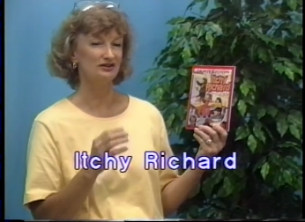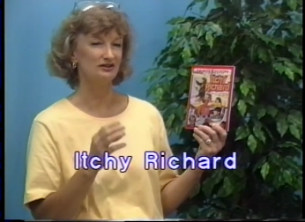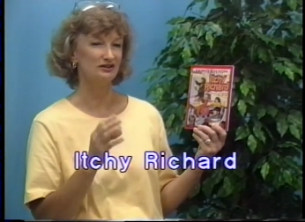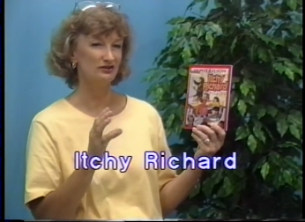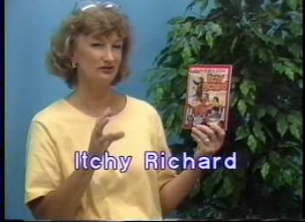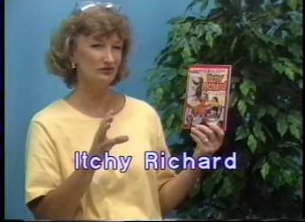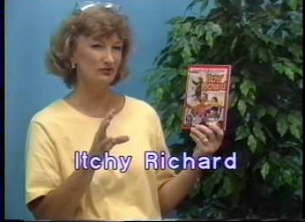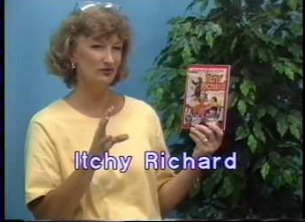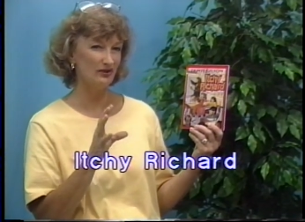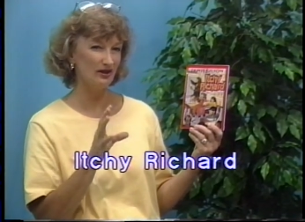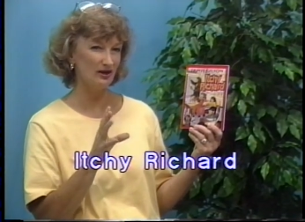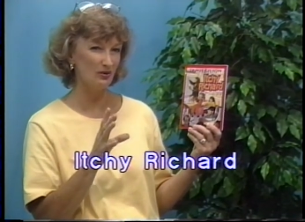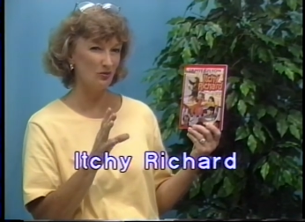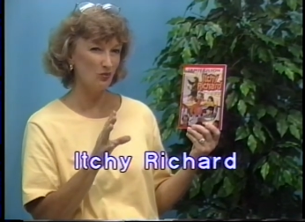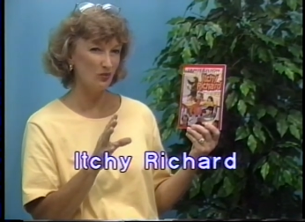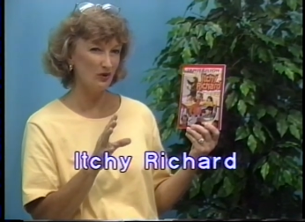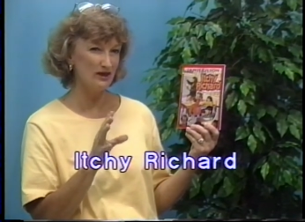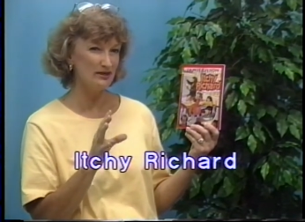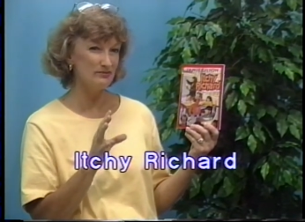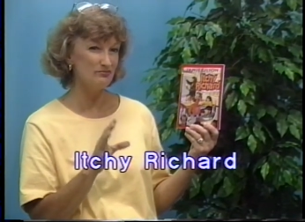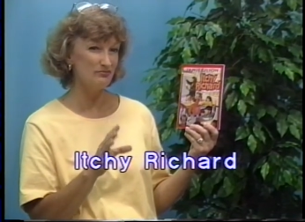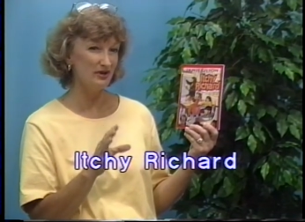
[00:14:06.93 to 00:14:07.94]
and you know that
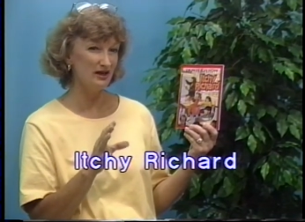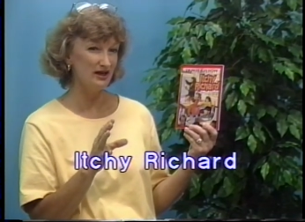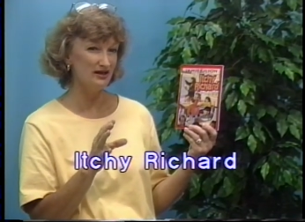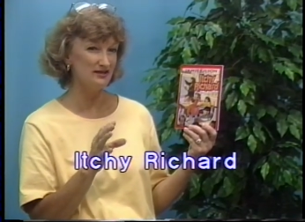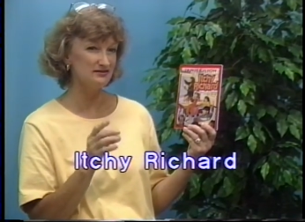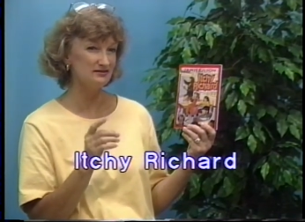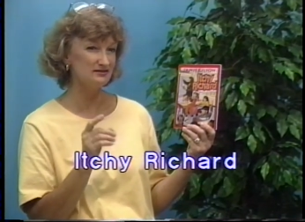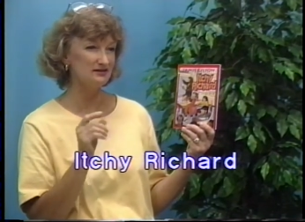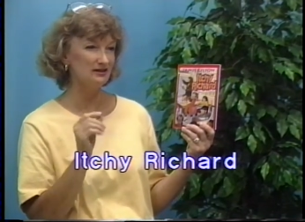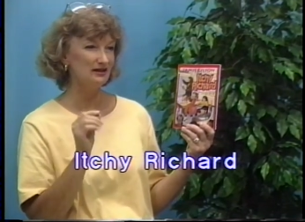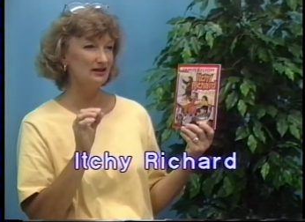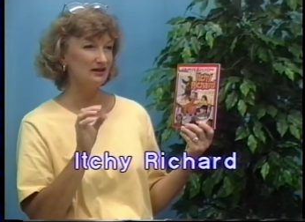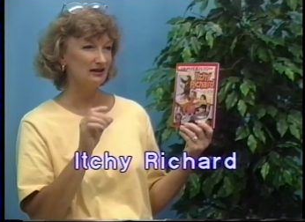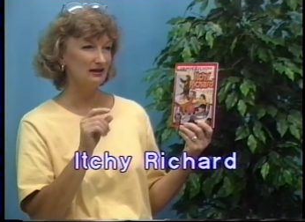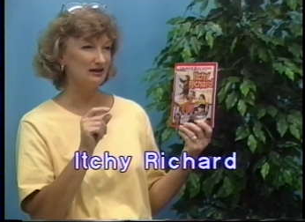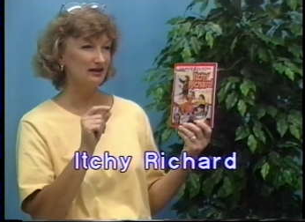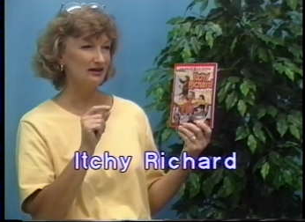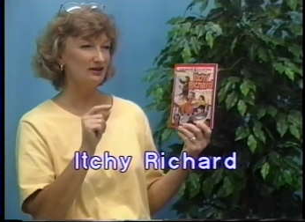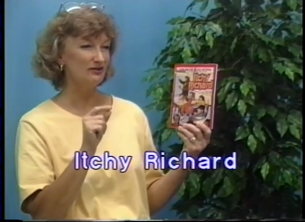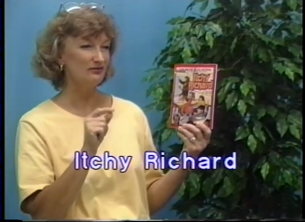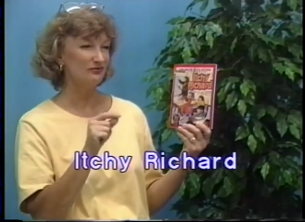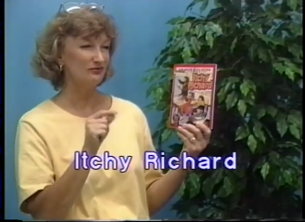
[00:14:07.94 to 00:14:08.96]
white paste
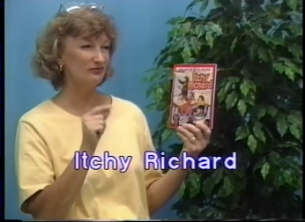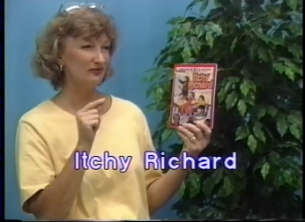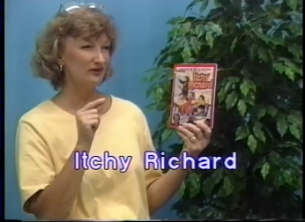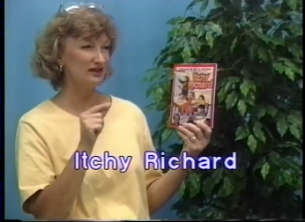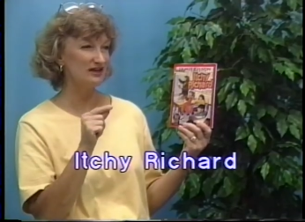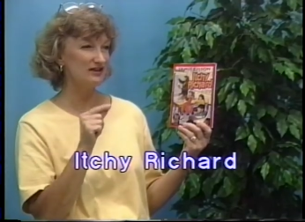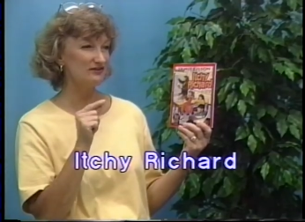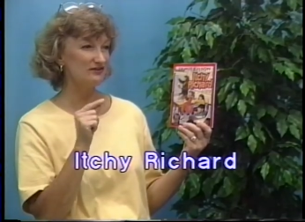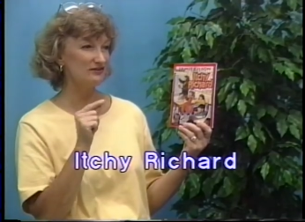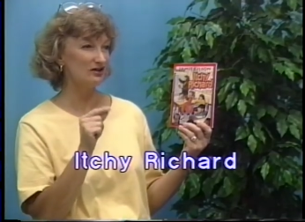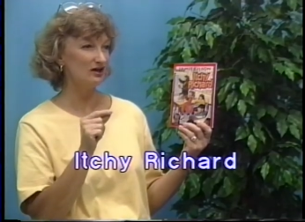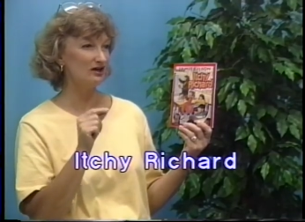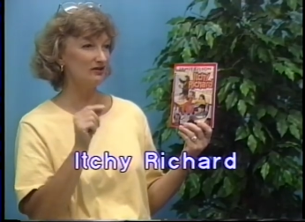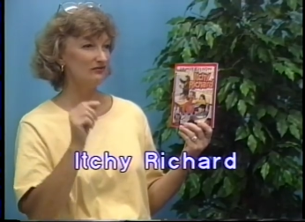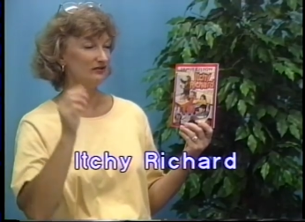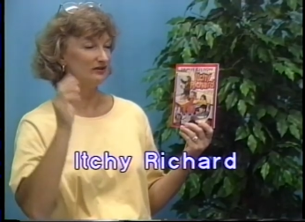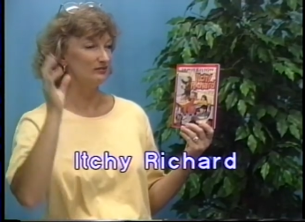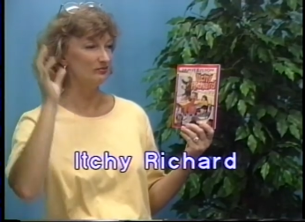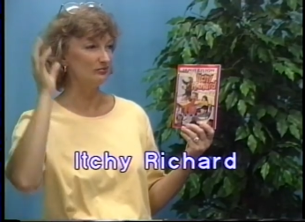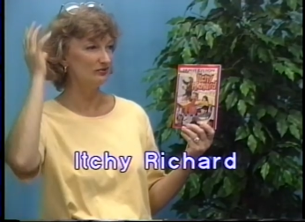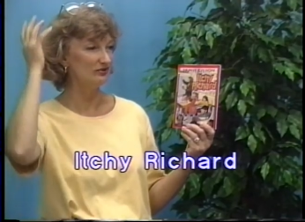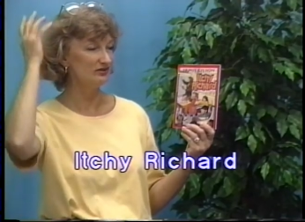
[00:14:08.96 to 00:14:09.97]
kind of flakes off,
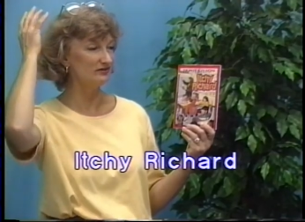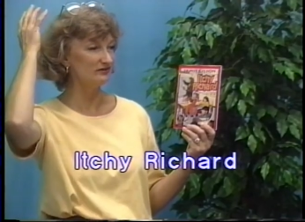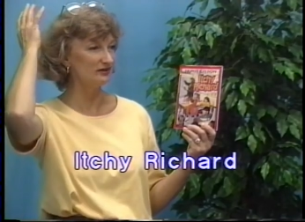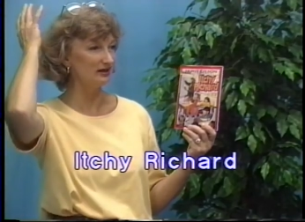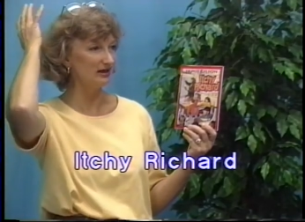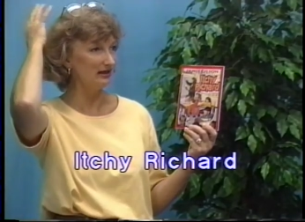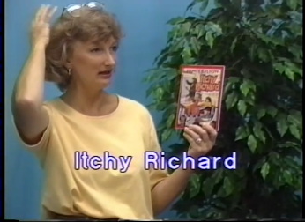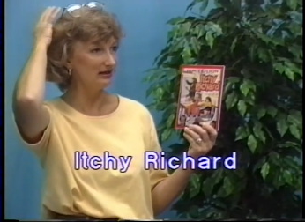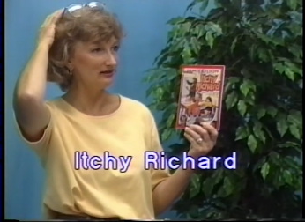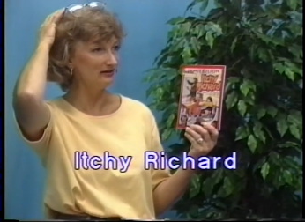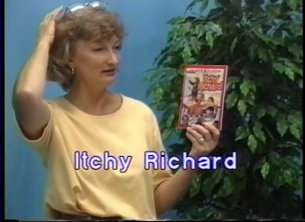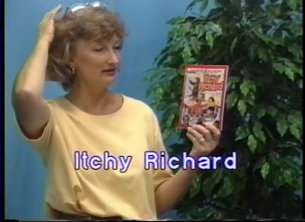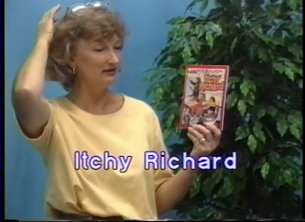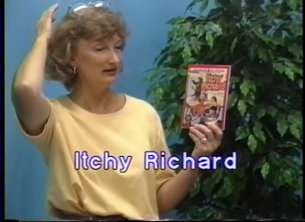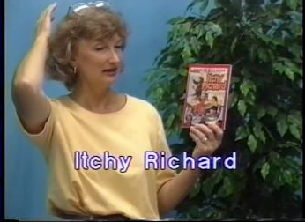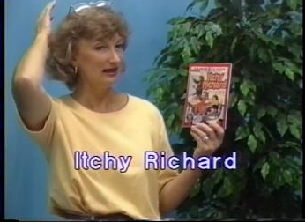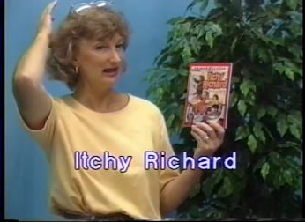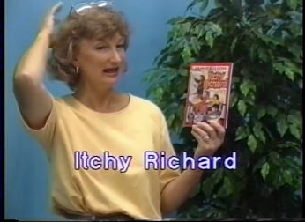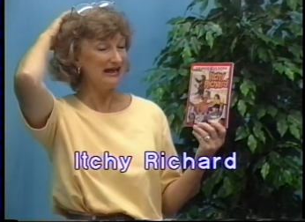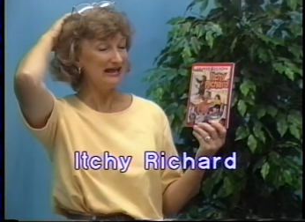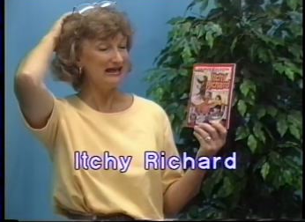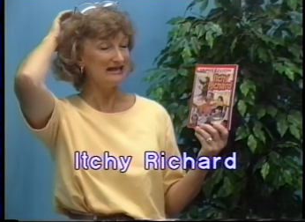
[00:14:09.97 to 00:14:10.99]
and he put his head
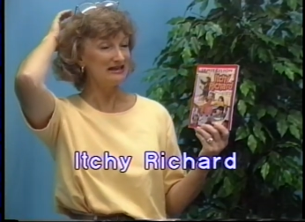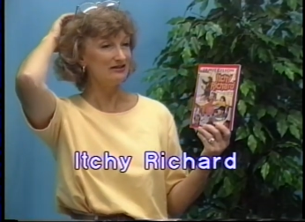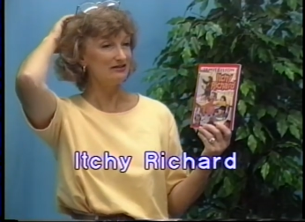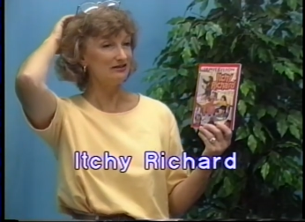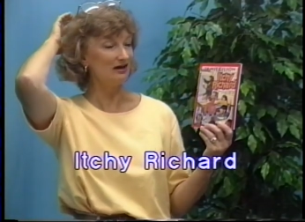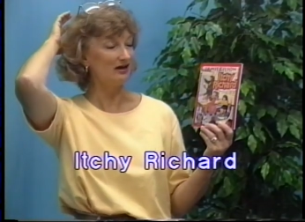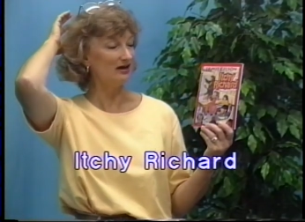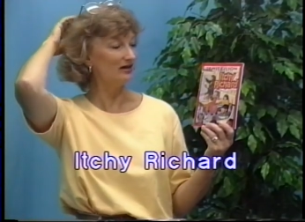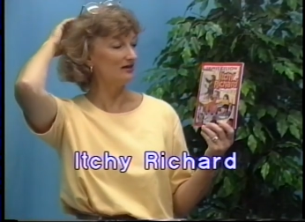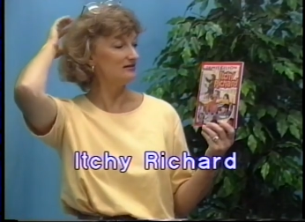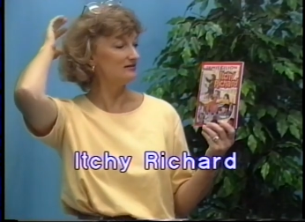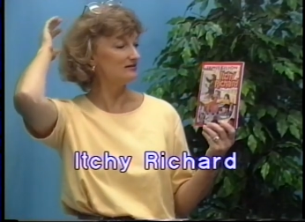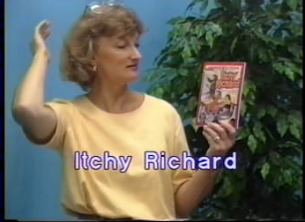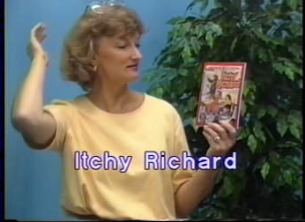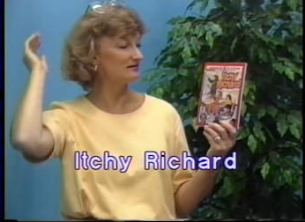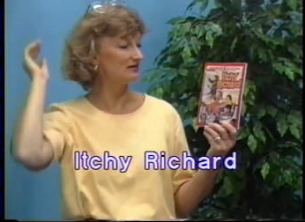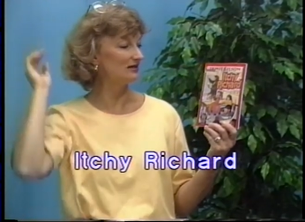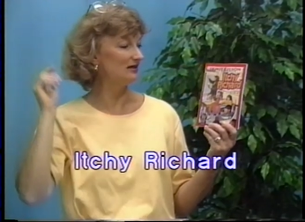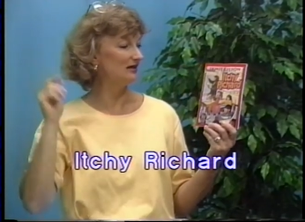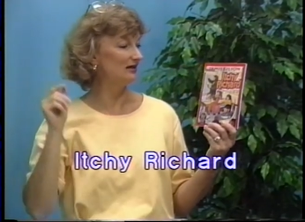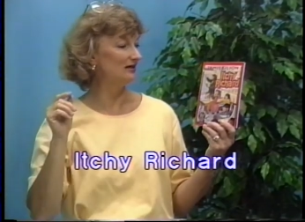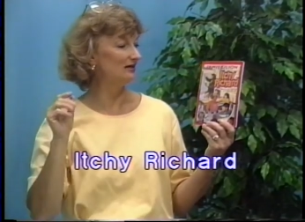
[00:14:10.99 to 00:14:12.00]
hand on his
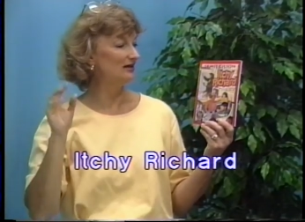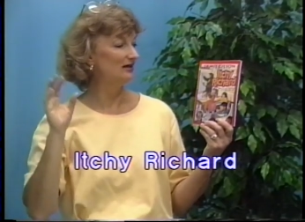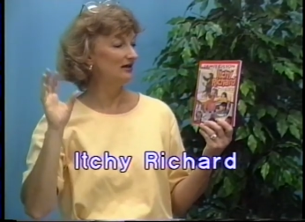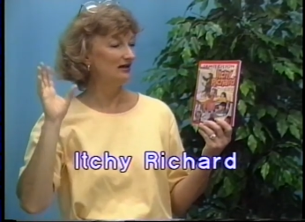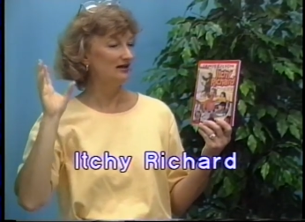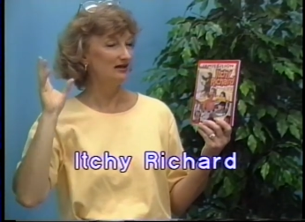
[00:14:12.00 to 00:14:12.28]
head,